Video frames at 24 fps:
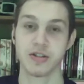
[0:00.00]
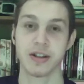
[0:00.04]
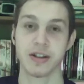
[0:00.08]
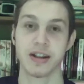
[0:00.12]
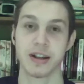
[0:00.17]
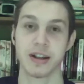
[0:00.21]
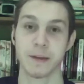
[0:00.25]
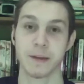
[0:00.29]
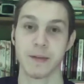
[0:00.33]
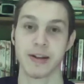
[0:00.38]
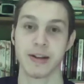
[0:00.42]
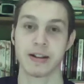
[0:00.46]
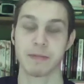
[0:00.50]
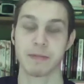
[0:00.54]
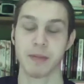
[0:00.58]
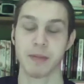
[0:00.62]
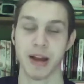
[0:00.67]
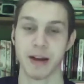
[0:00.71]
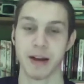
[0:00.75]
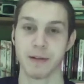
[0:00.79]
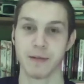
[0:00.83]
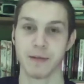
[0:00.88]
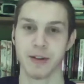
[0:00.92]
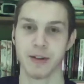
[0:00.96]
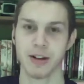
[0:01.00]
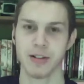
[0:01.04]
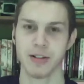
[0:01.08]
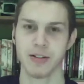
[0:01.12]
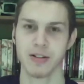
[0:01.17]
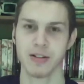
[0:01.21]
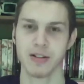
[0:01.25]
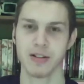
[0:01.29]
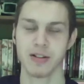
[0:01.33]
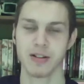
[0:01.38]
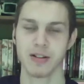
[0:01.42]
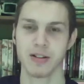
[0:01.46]
a convicted pedophile?
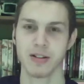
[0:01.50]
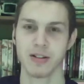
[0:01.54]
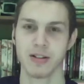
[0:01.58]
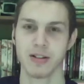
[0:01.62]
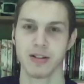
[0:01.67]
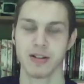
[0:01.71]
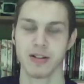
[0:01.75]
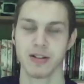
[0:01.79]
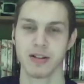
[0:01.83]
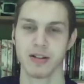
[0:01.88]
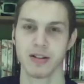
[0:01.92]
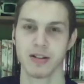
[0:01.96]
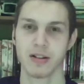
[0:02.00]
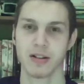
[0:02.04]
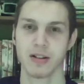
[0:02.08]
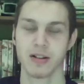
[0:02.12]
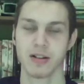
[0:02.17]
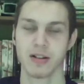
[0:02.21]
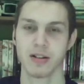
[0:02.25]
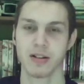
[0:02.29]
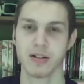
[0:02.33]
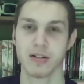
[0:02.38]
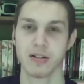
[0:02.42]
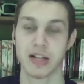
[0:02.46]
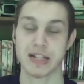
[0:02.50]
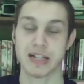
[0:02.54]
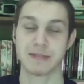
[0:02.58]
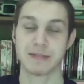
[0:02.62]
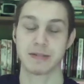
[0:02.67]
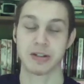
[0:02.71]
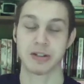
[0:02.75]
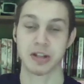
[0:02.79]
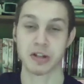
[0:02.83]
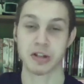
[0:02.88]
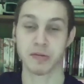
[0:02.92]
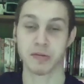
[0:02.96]
These,
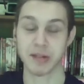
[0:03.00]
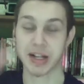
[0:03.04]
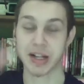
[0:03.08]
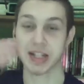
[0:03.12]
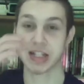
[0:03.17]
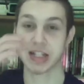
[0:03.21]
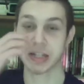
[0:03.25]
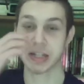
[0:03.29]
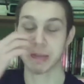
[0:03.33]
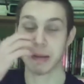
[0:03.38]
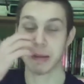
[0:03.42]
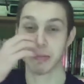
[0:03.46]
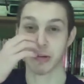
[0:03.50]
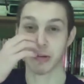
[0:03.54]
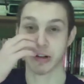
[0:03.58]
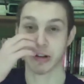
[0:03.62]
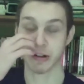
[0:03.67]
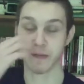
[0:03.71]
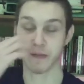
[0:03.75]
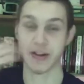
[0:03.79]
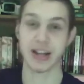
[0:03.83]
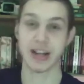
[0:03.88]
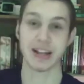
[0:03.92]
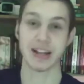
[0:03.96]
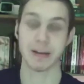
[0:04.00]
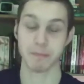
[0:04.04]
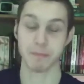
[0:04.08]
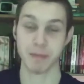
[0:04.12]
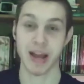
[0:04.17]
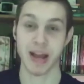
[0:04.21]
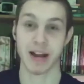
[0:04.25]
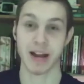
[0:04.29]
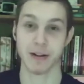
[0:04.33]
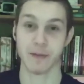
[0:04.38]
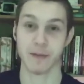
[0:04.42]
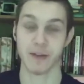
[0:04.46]
do you realize these people are defending a
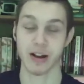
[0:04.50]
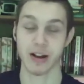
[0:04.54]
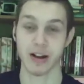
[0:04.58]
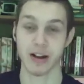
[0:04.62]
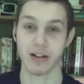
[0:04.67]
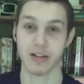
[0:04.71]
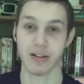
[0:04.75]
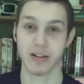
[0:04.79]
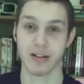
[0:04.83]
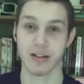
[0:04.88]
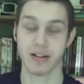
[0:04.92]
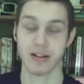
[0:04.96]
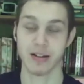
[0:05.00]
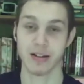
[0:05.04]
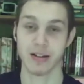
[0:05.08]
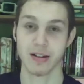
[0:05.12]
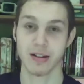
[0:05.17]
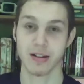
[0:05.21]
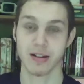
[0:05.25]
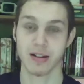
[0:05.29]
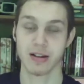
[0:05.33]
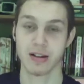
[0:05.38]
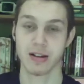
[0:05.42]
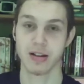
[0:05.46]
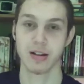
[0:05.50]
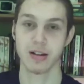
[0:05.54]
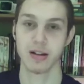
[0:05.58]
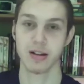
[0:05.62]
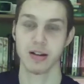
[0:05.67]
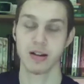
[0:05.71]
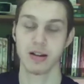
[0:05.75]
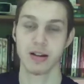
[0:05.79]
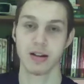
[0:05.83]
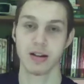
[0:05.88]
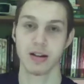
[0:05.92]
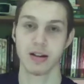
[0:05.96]
pedophile?
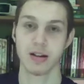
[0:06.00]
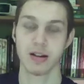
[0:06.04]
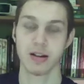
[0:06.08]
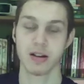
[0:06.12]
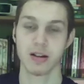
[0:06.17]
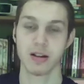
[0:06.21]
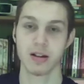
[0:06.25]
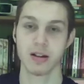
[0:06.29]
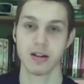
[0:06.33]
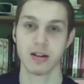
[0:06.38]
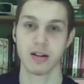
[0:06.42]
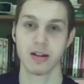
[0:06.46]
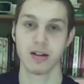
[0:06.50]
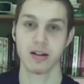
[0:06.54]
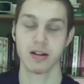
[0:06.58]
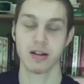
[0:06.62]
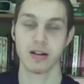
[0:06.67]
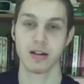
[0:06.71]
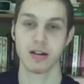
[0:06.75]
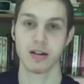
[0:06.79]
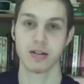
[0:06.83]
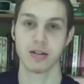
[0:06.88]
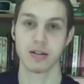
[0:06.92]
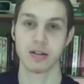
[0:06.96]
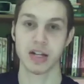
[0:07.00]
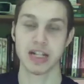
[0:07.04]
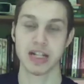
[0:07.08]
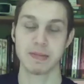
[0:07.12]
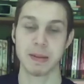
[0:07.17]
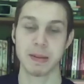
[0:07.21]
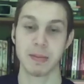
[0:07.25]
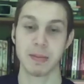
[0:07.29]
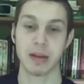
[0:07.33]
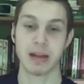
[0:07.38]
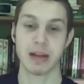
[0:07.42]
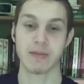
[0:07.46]
Do these
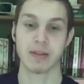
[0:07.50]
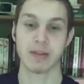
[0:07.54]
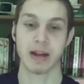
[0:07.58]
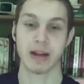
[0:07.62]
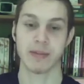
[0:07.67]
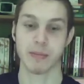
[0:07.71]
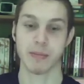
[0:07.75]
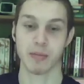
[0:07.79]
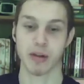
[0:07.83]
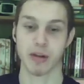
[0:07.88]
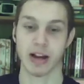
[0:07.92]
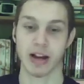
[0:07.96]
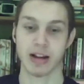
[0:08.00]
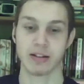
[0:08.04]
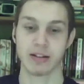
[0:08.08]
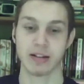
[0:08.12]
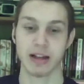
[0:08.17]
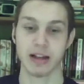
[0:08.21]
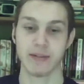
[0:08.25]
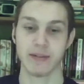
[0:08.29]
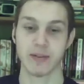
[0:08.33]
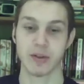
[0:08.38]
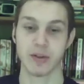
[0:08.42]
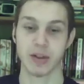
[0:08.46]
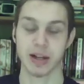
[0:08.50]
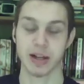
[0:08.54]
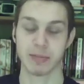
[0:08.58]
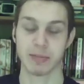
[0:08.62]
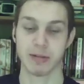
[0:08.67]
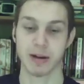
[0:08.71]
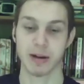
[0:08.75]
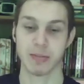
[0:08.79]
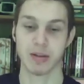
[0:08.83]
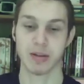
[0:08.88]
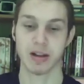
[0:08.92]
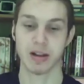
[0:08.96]
people even have a brain? Do they even think
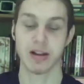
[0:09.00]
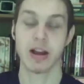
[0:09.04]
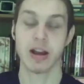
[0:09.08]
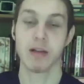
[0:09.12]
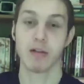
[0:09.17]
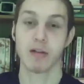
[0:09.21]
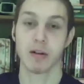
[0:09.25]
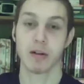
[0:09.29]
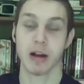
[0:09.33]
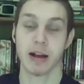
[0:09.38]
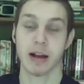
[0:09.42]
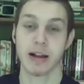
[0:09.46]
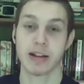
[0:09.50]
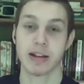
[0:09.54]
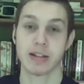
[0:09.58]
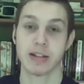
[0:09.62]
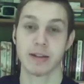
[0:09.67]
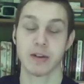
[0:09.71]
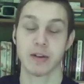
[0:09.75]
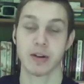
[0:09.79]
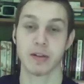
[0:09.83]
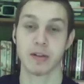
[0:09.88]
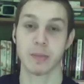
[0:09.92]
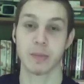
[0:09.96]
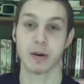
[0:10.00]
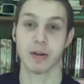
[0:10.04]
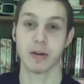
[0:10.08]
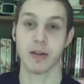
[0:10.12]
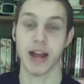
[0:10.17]
properly? Well, I guess if you're part of the